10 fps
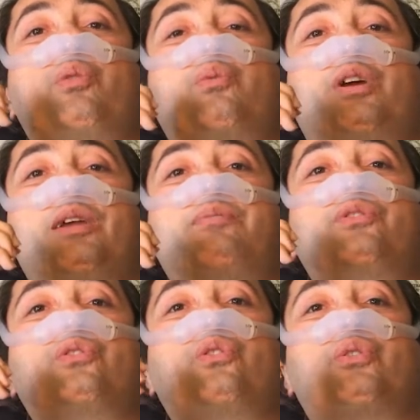we were
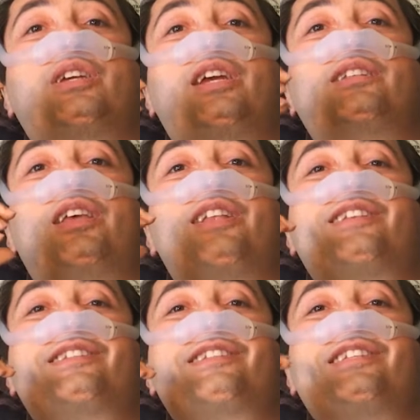able to create
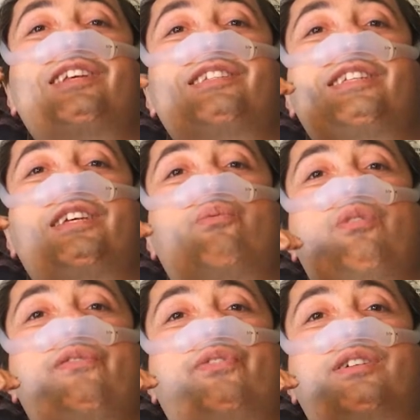16
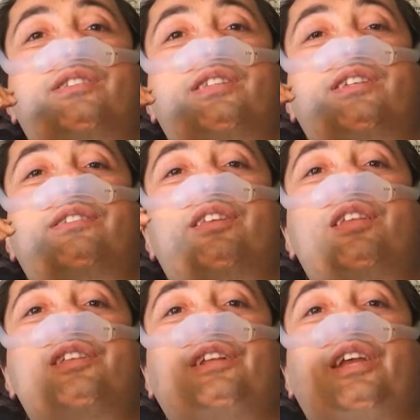references
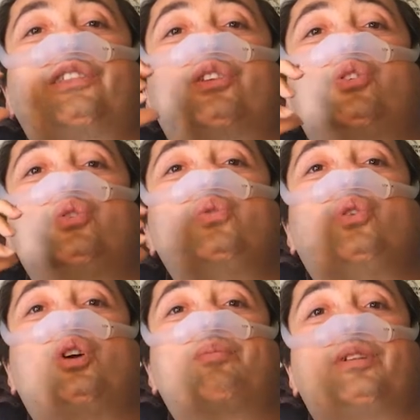in the
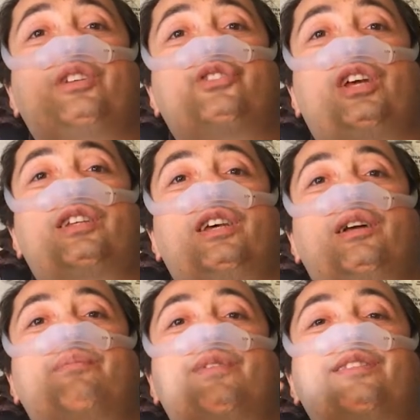new urban agenda
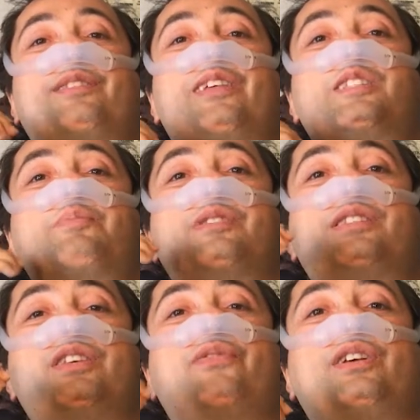that
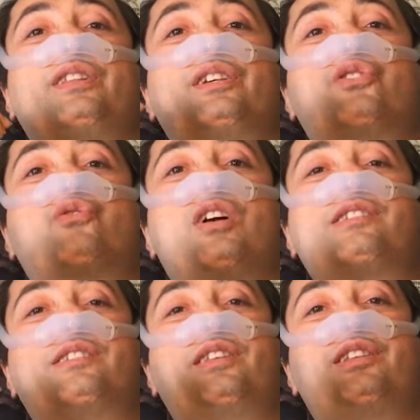specifically
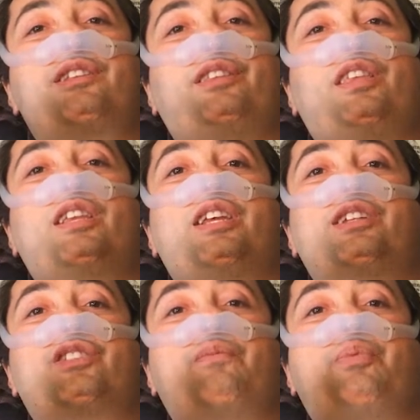address the
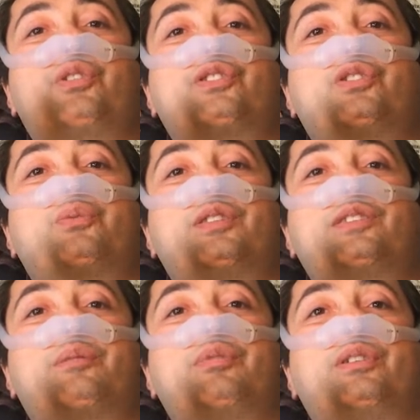needs of persons with
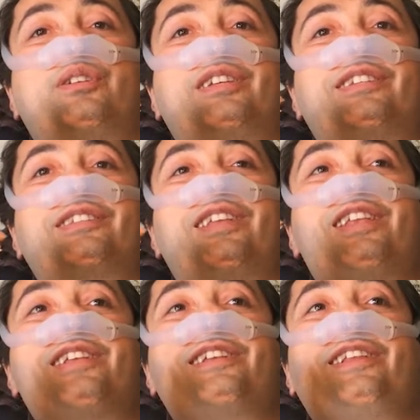disabilities.
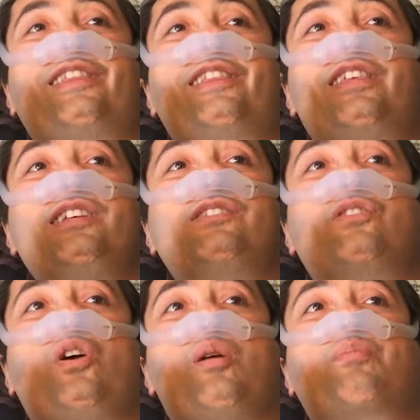
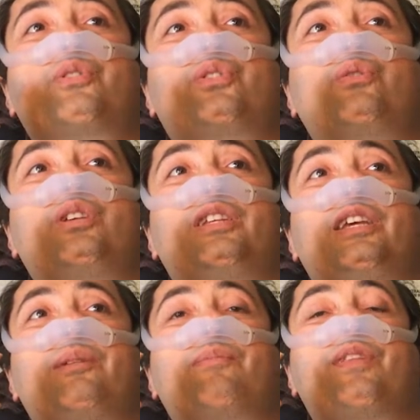This
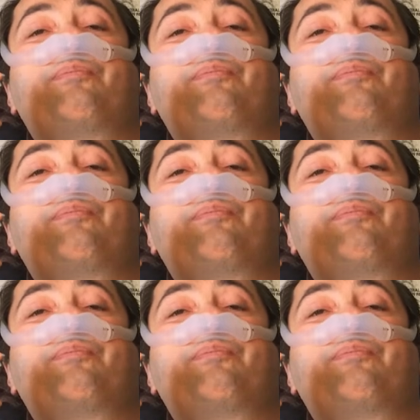opportunity